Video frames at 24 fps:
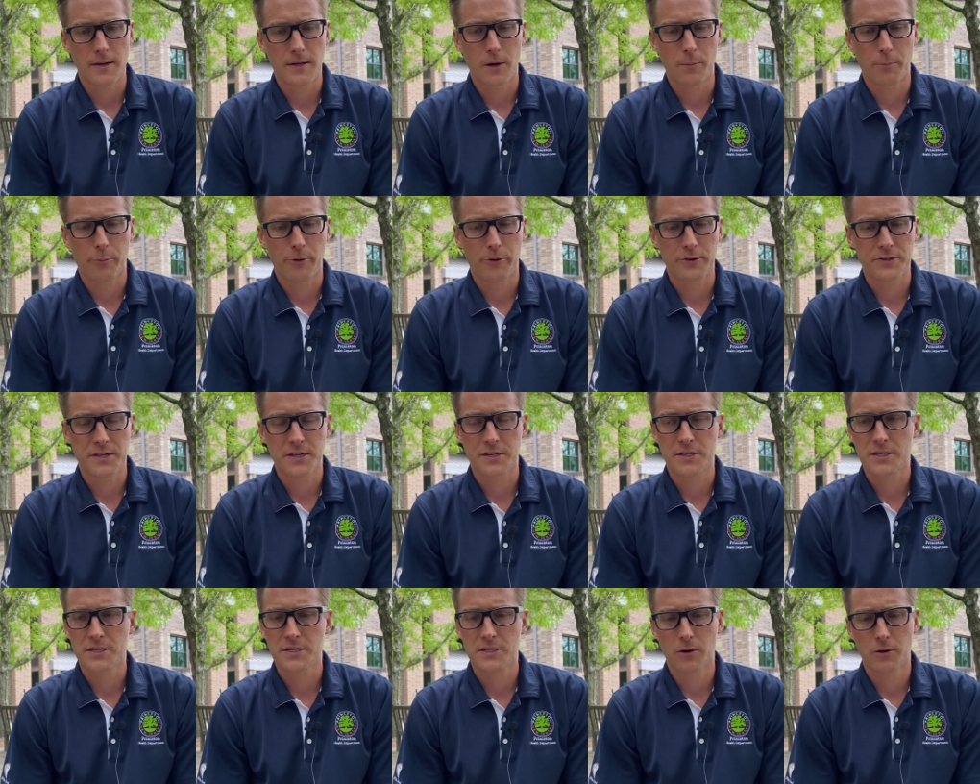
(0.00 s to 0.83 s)

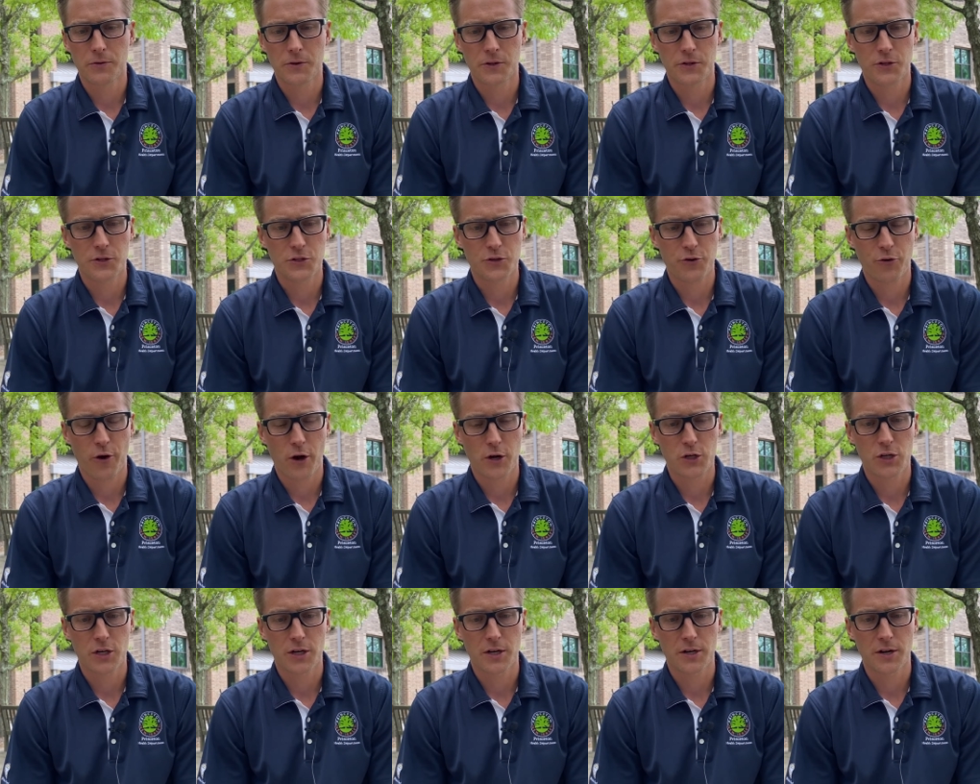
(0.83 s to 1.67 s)
Princeton's still at the
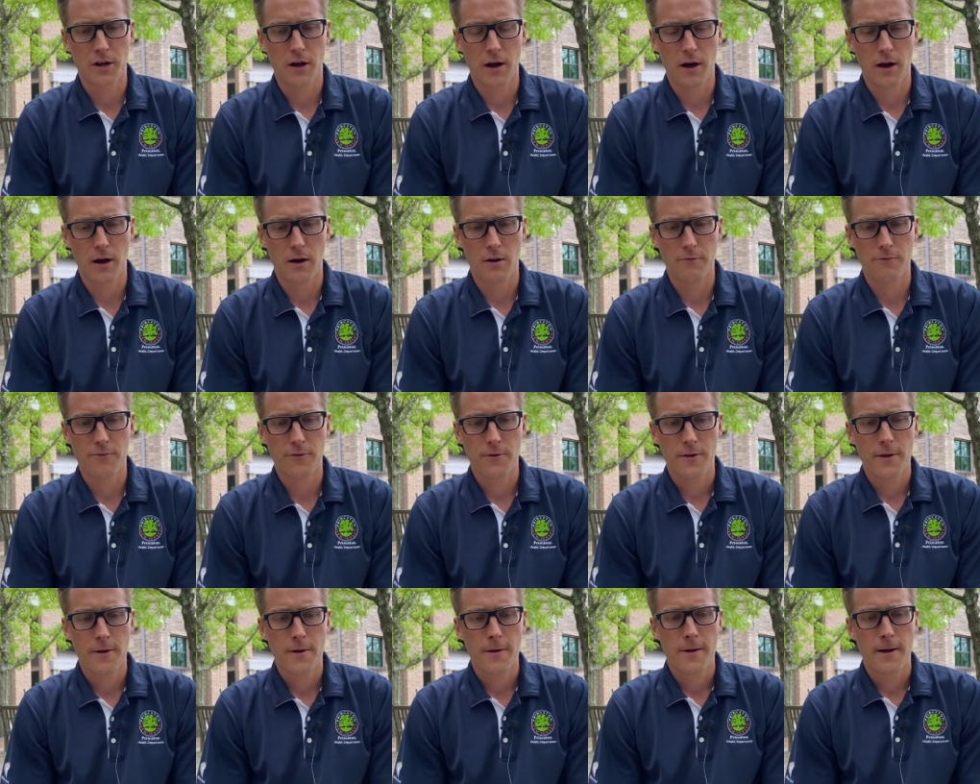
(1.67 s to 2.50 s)
discretion of
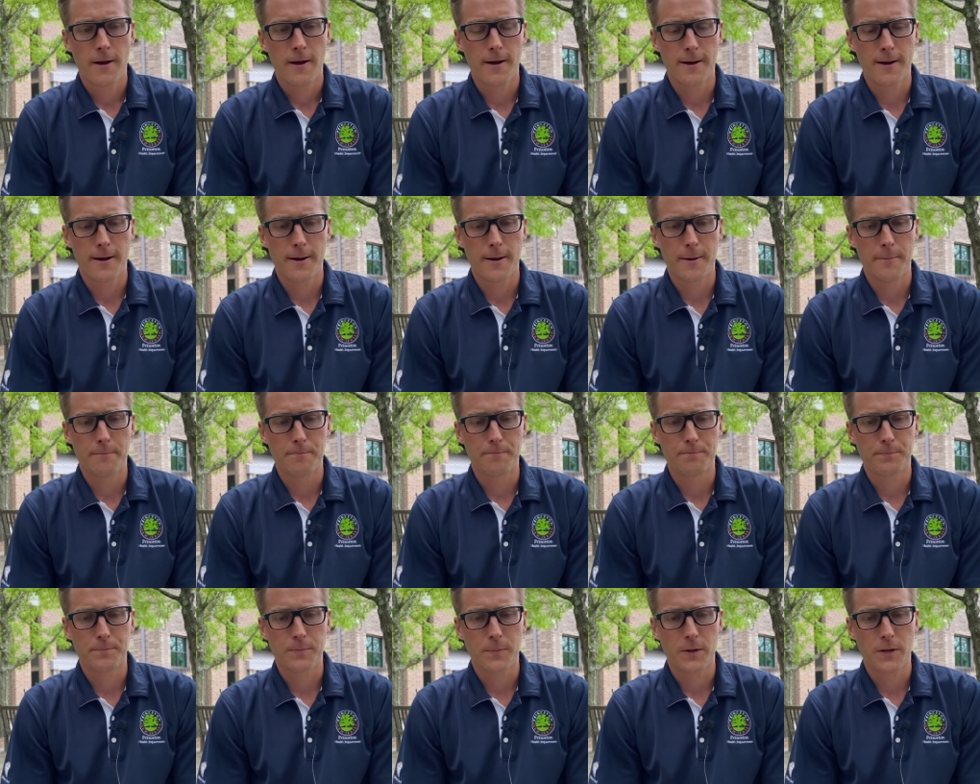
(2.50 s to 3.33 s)

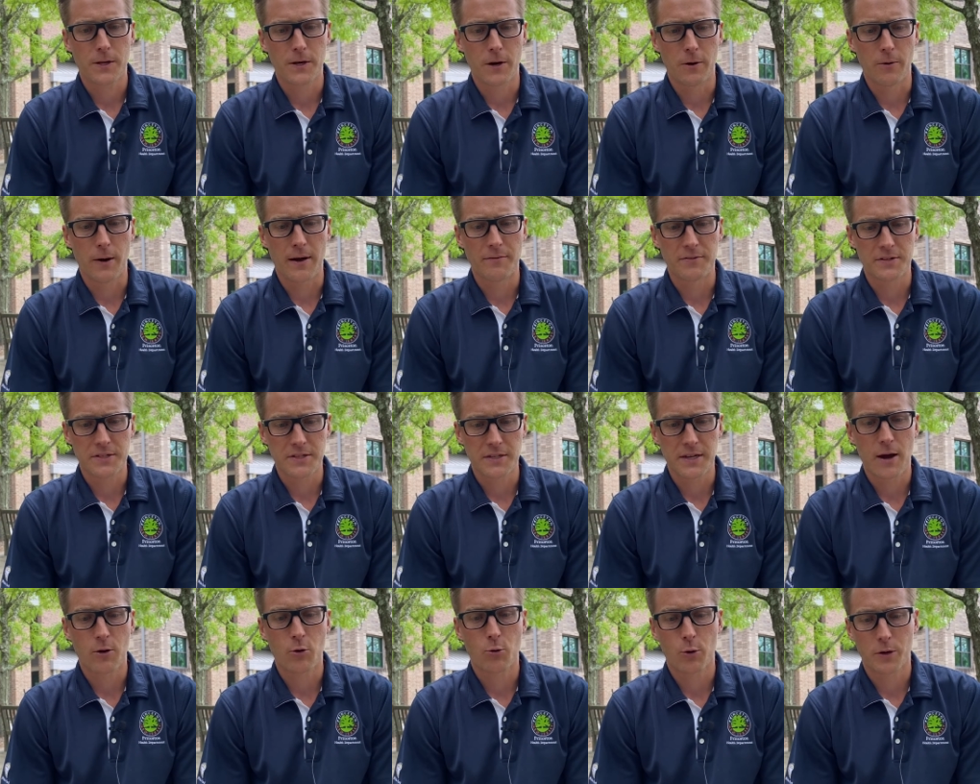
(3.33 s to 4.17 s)

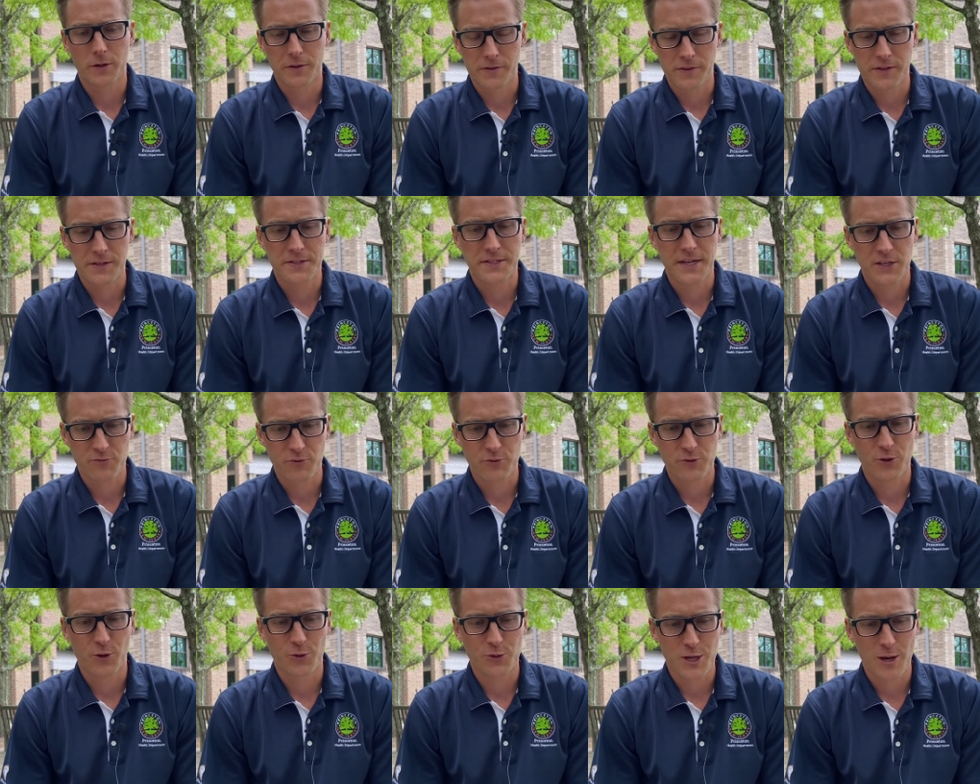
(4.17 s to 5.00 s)
obviously how quickly these test
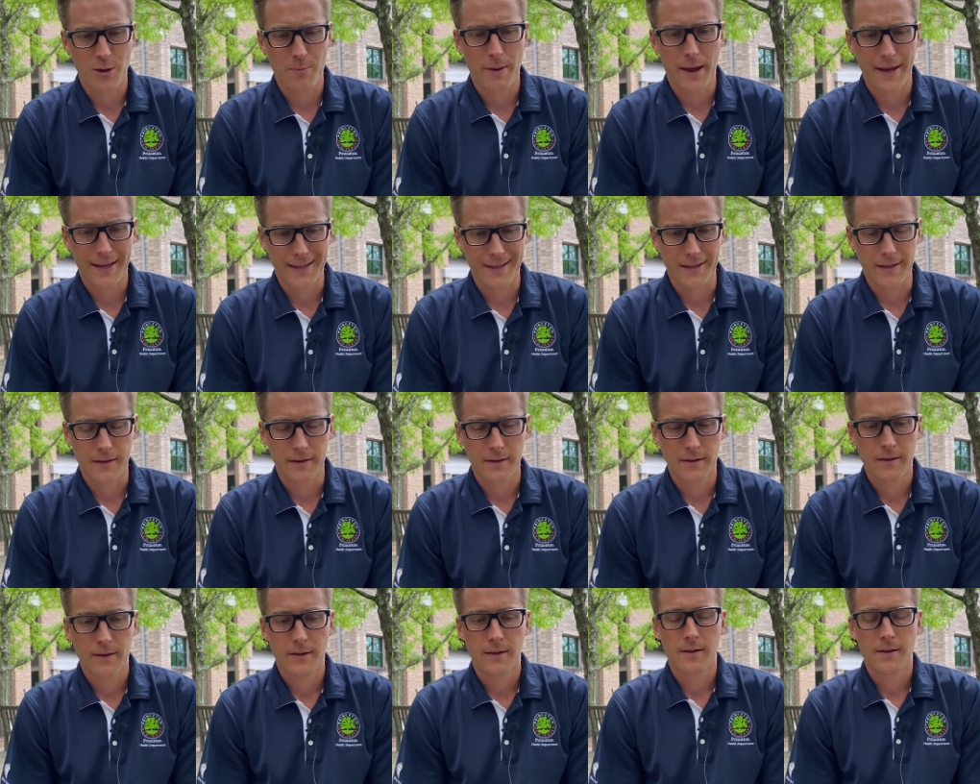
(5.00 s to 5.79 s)
results come back in,